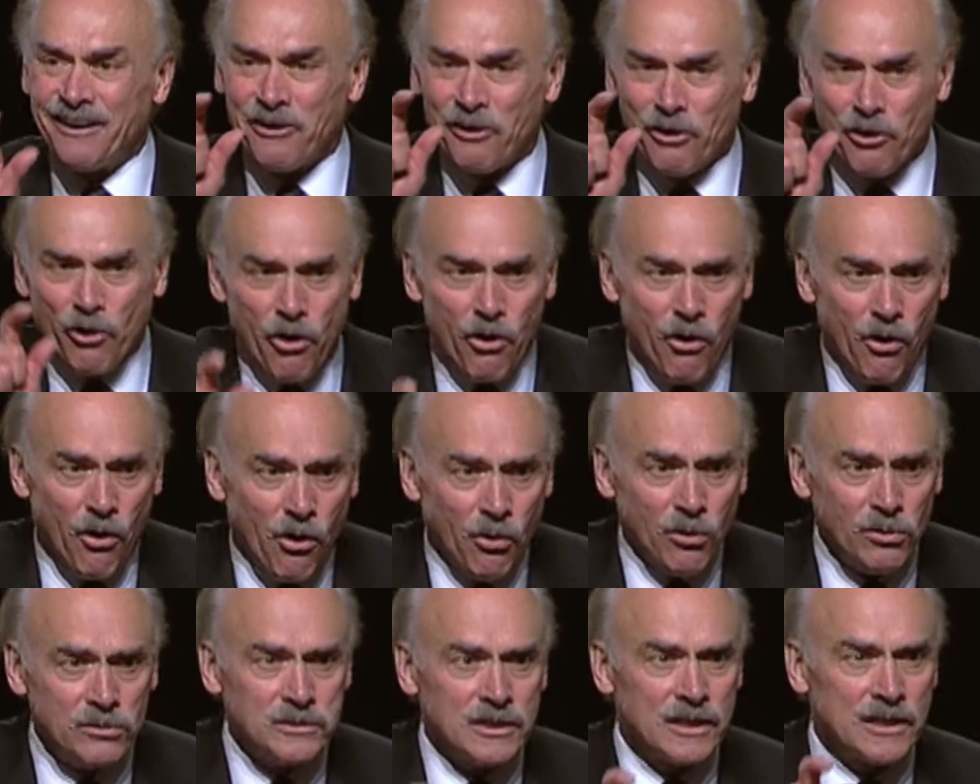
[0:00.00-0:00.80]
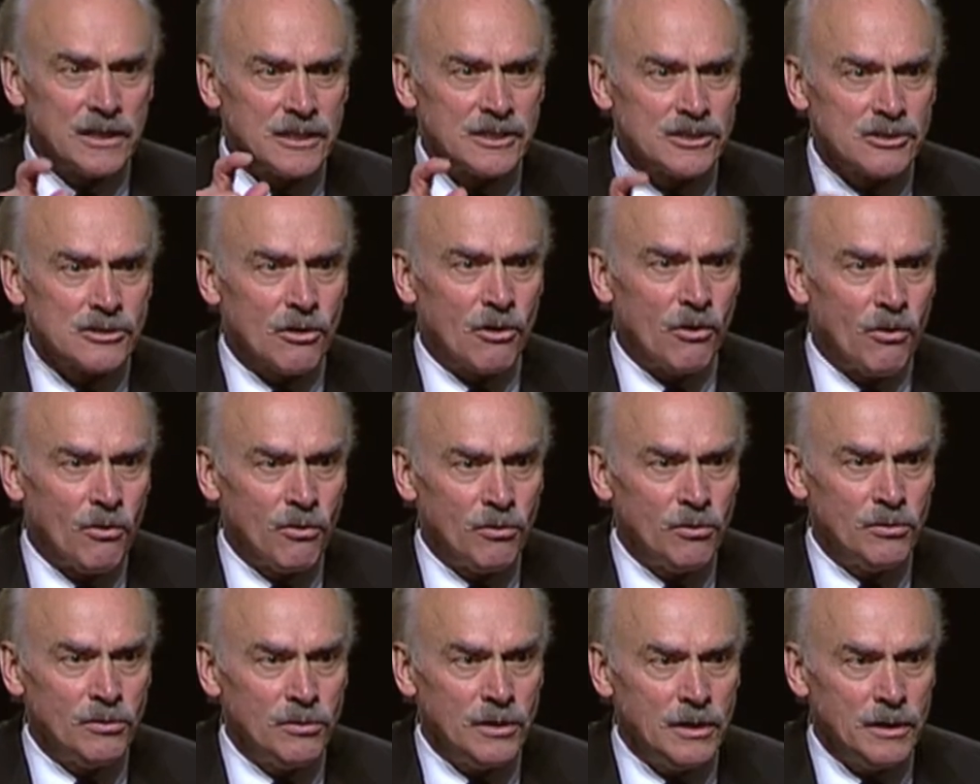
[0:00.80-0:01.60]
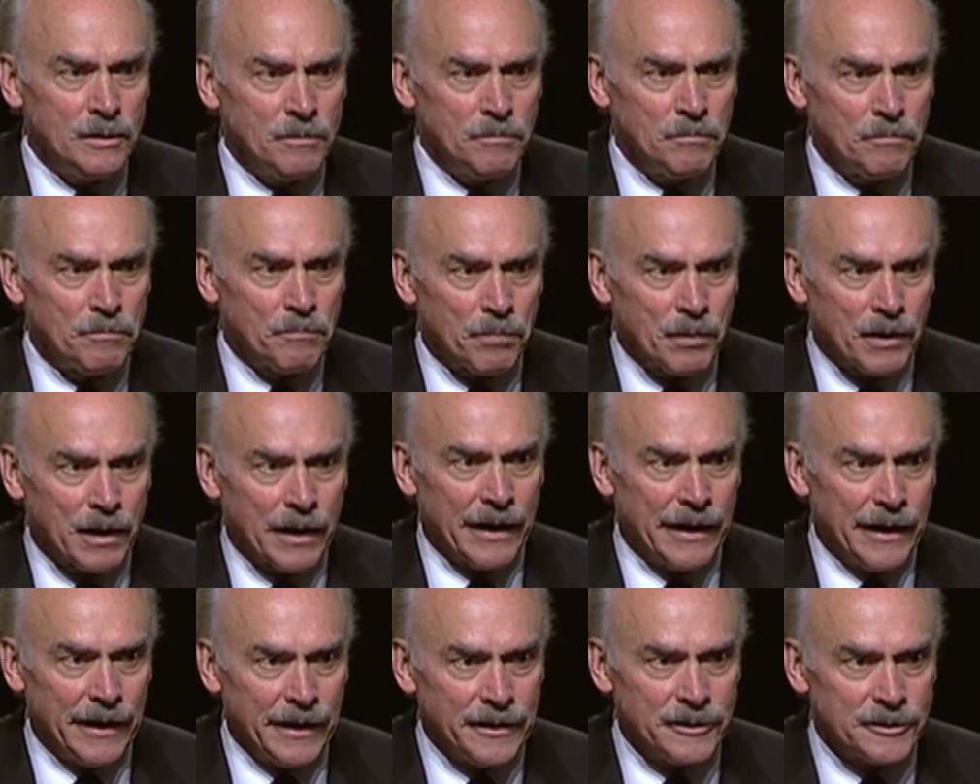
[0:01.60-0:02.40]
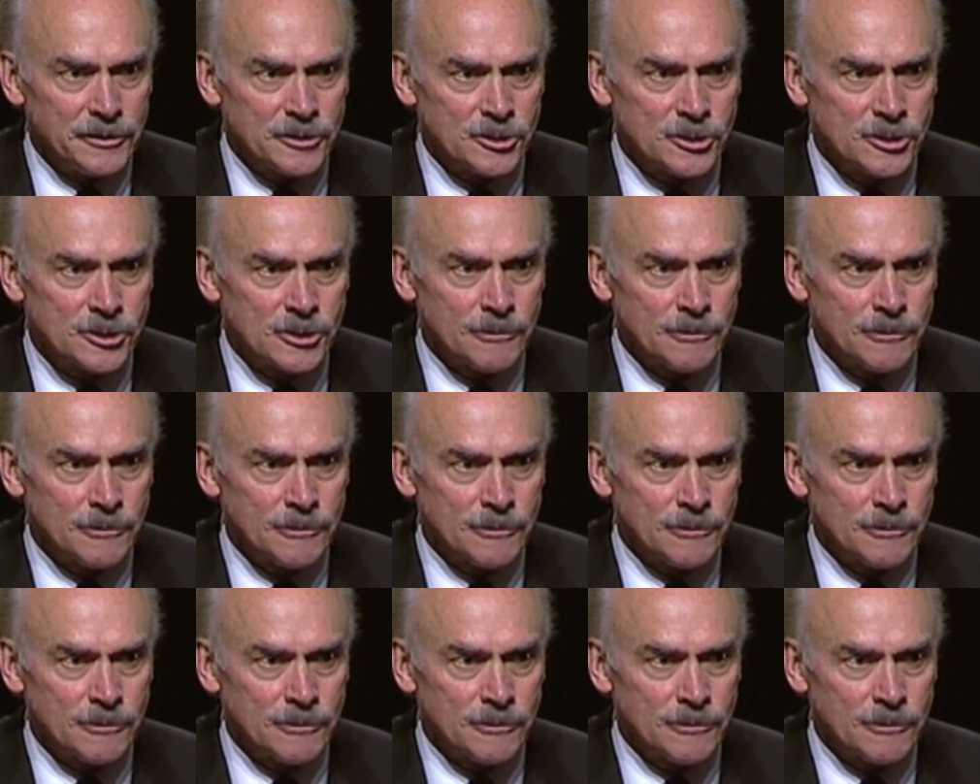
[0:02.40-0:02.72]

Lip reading: called his own plays.